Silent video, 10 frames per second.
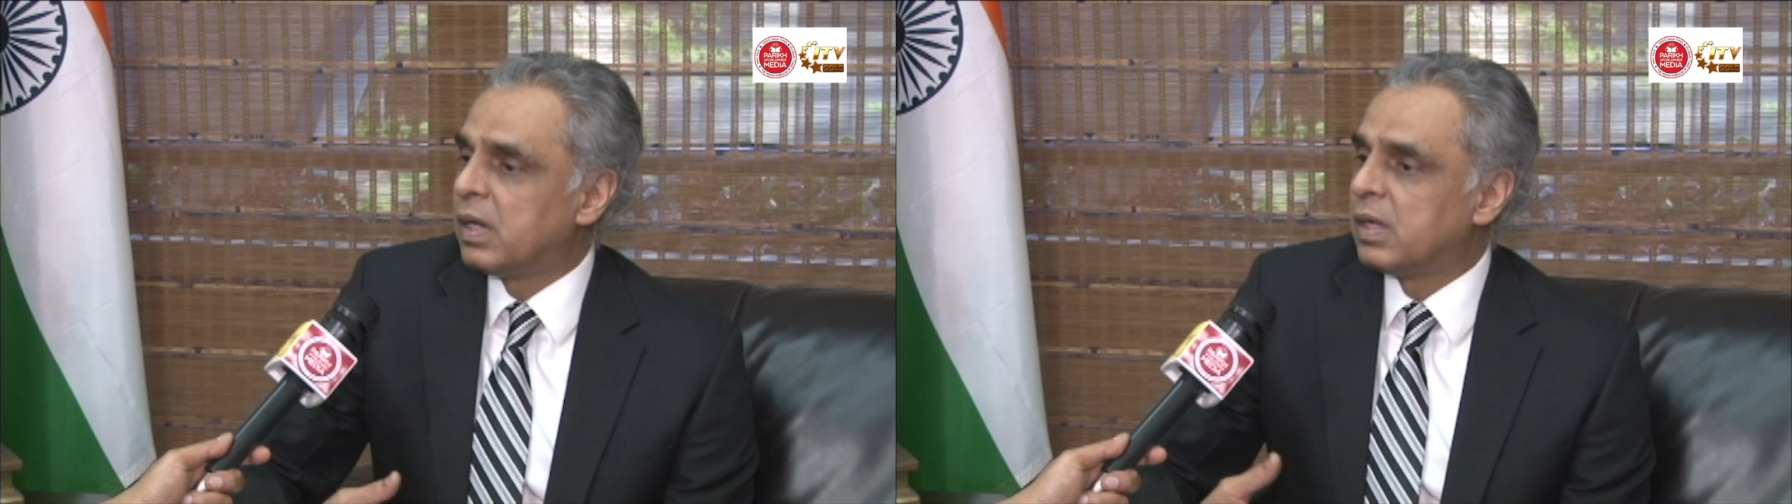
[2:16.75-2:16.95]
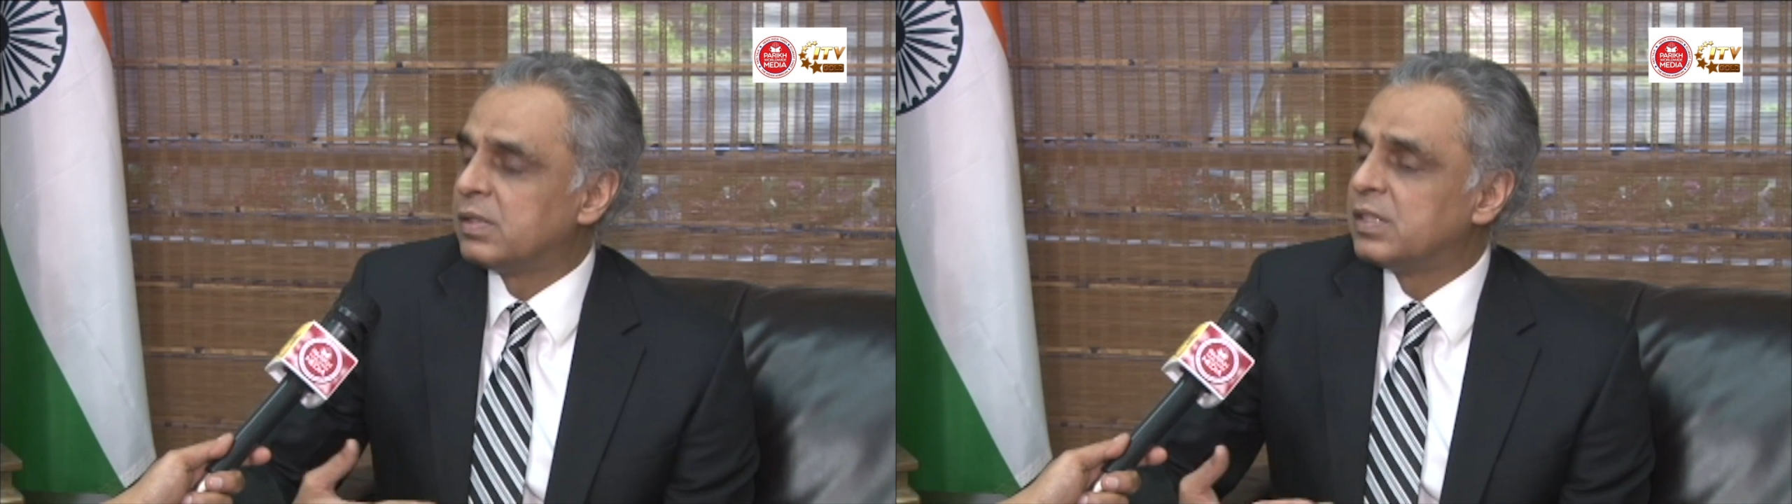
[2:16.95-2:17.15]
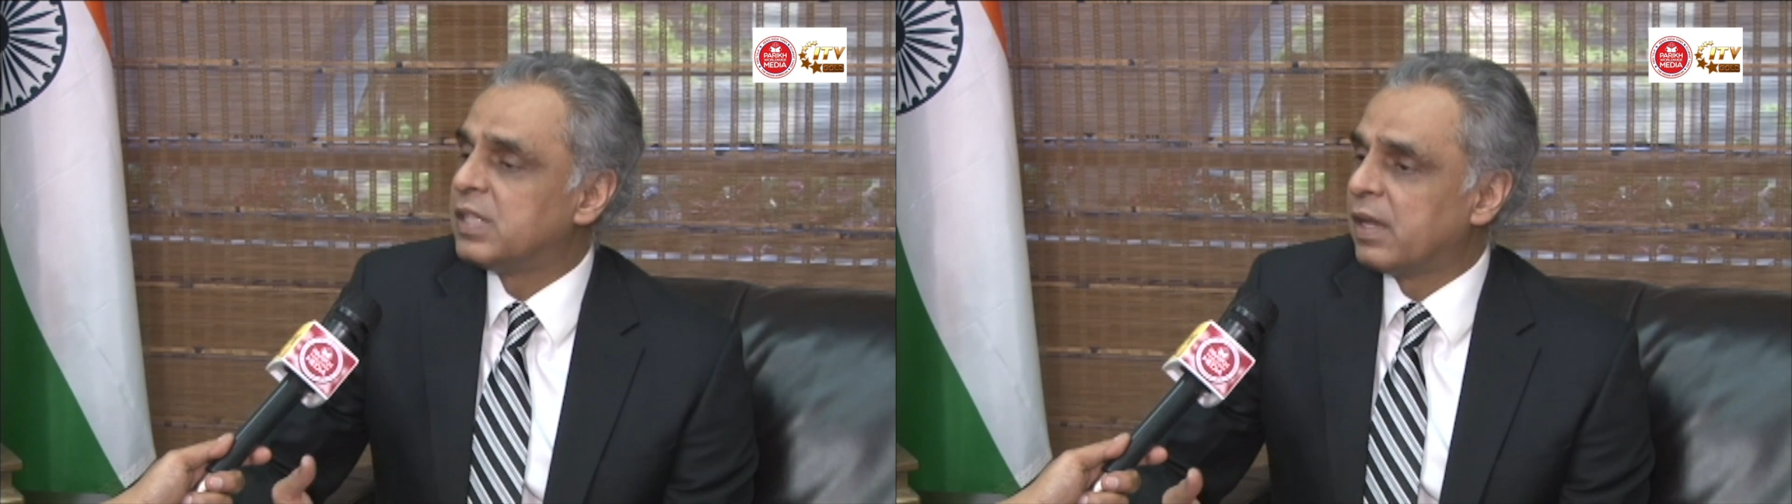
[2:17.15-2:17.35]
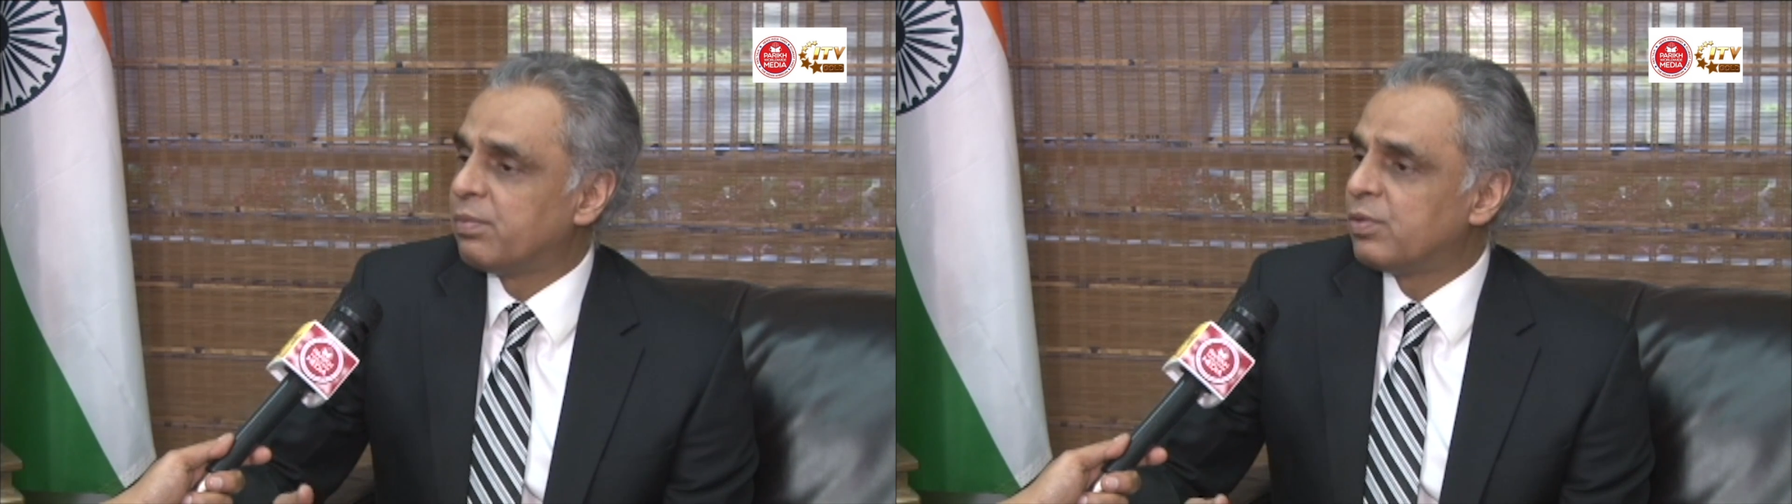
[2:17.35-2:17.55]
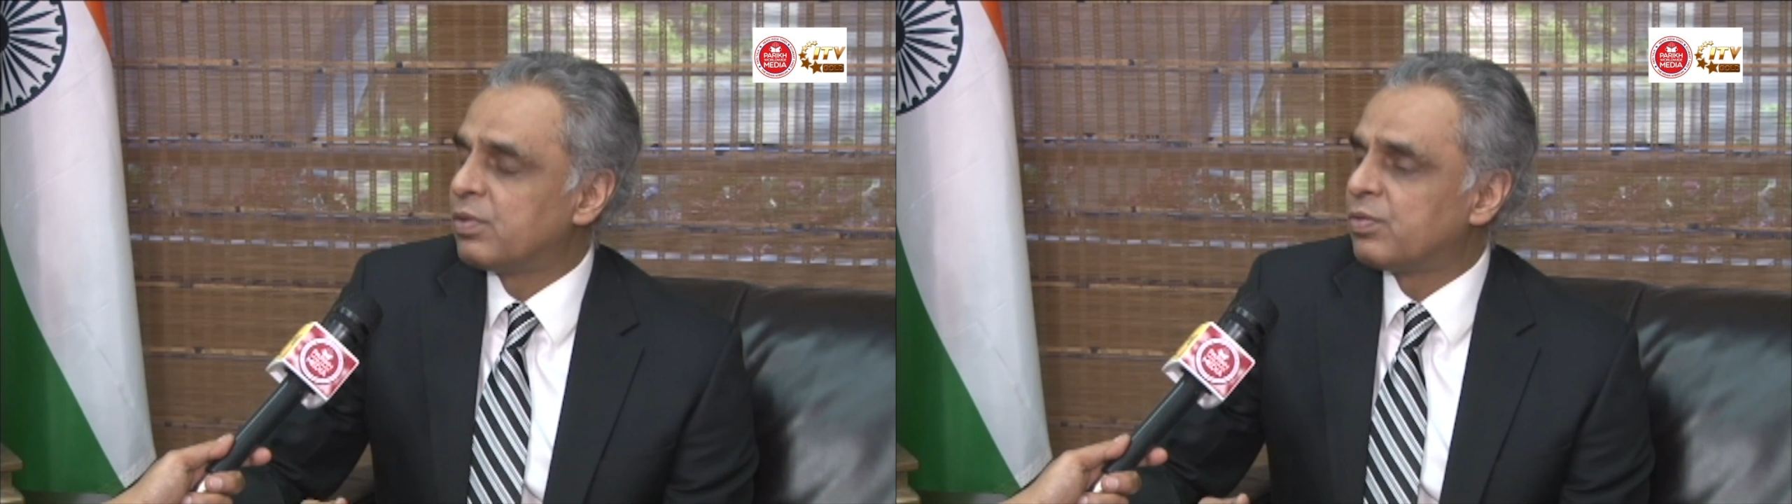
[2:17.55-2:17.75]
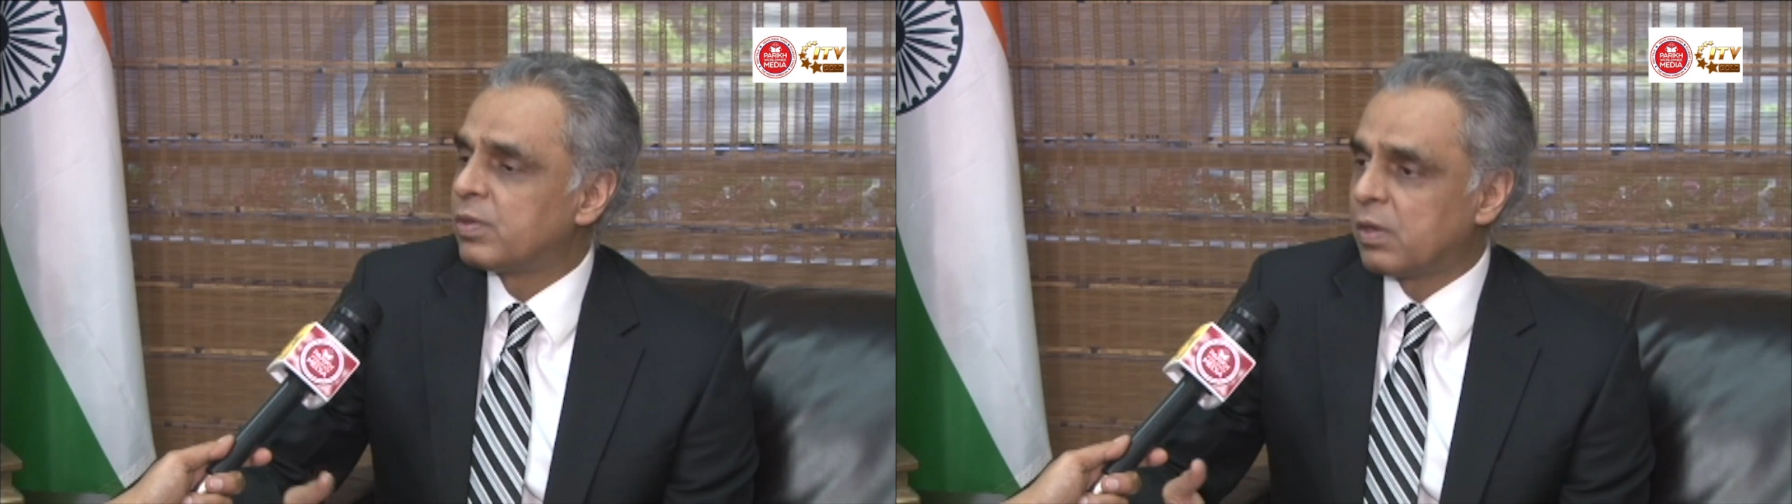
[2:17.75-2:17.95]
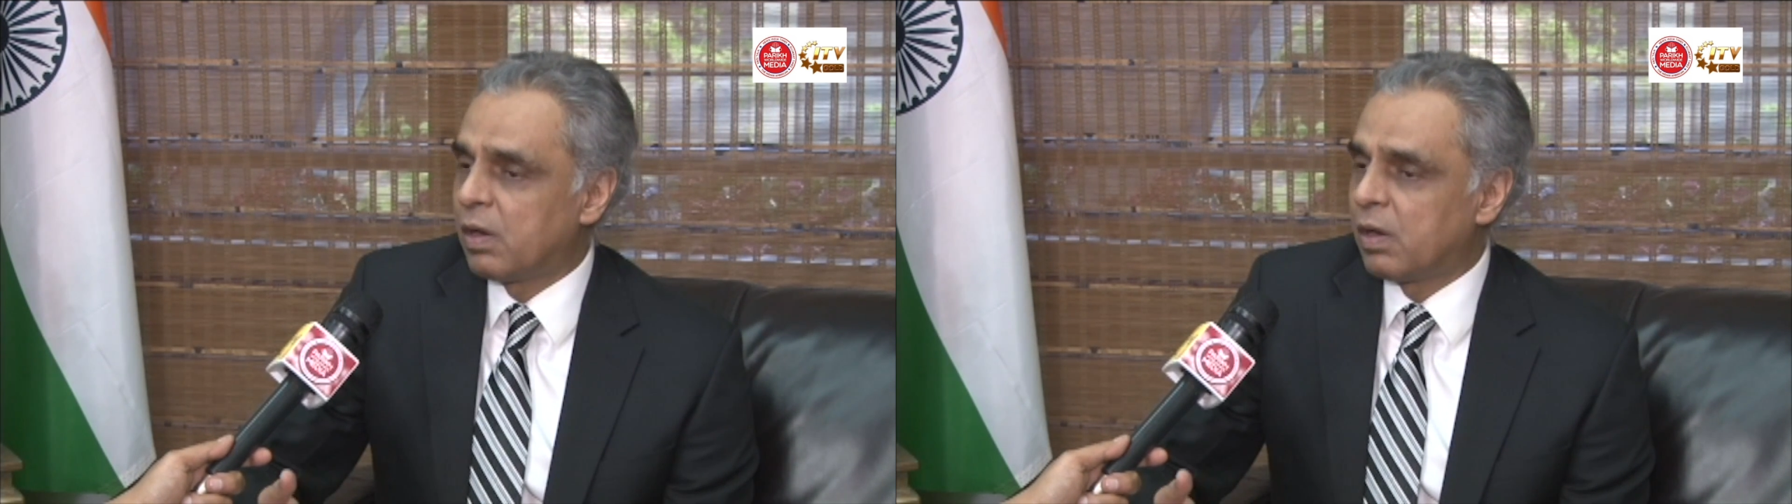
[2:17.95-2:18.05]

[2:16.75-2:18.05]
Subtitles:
the Jaipur Foot